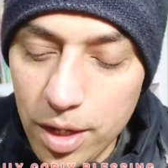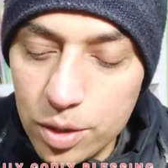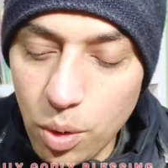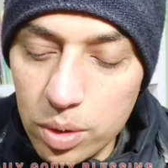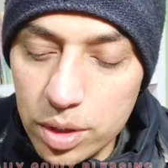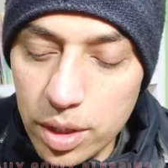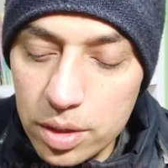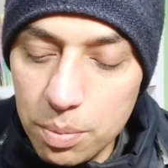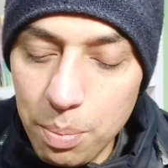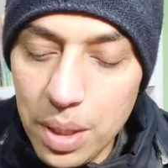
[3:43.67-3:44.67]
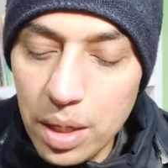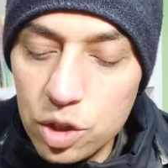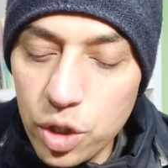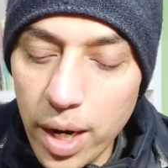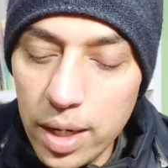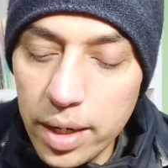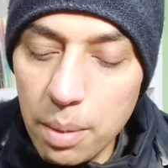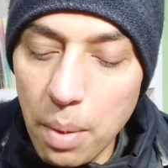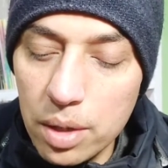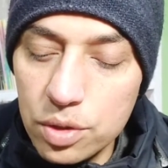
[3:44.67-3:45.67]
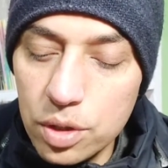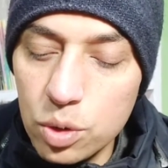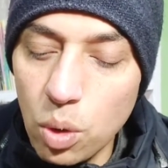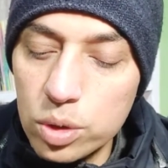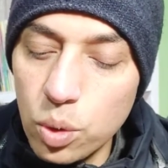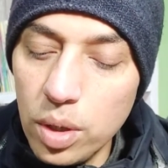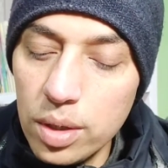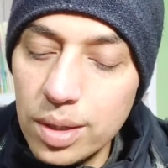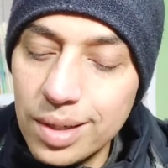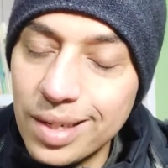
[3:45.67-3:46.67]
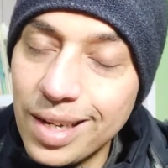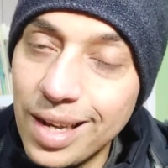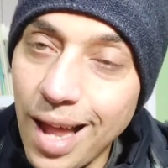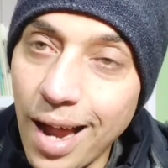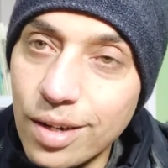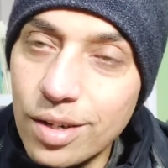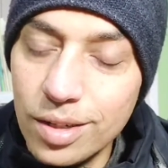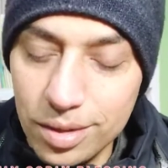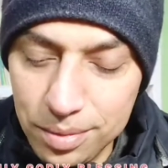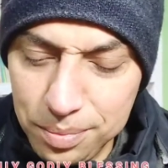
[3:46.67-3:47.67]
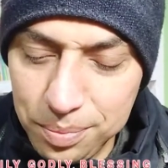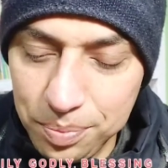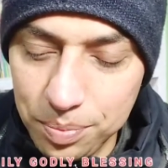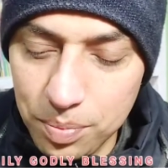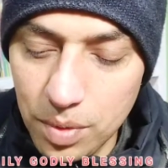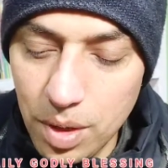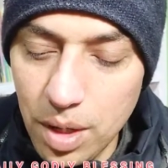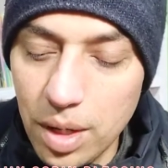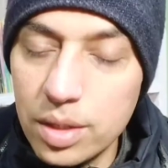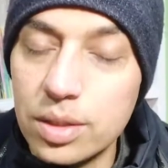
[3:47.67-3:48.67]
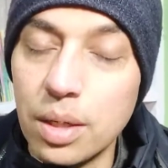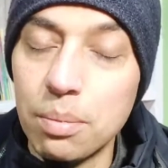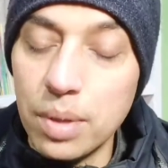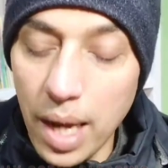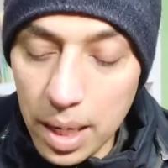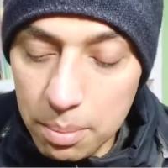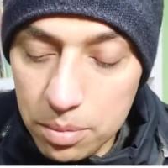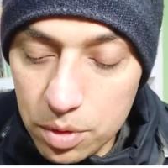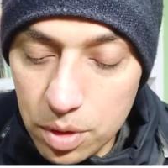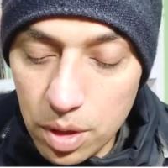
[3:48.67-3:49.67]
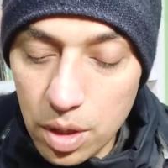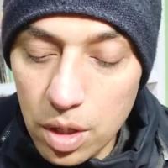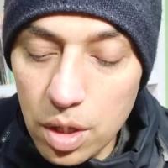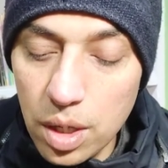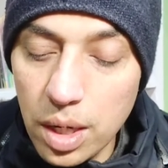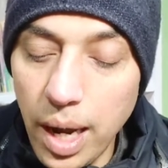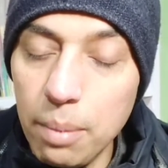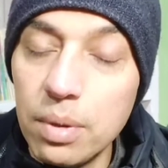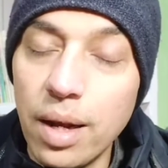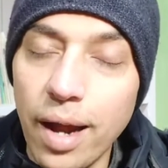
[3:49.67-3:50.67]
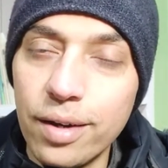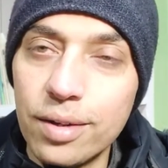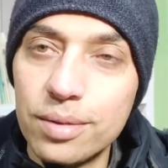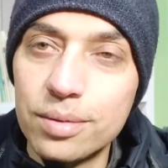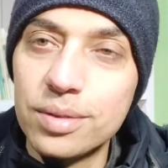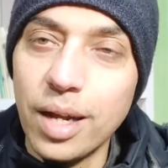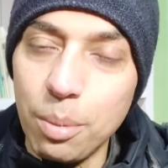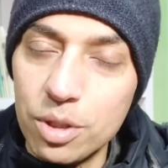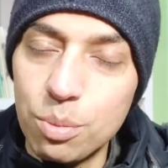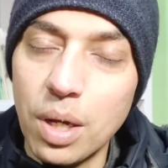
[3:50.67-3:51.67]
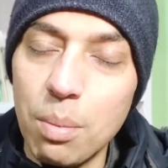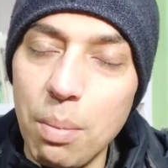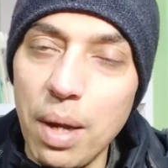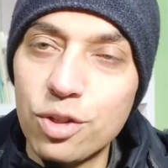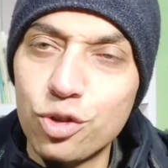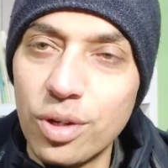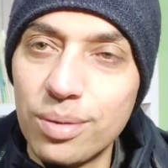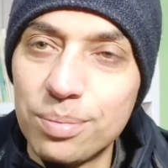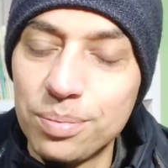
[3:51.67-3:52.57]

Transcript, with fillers: so god says being a child and a master is also a ladder sometimes climb the ladder that means become a master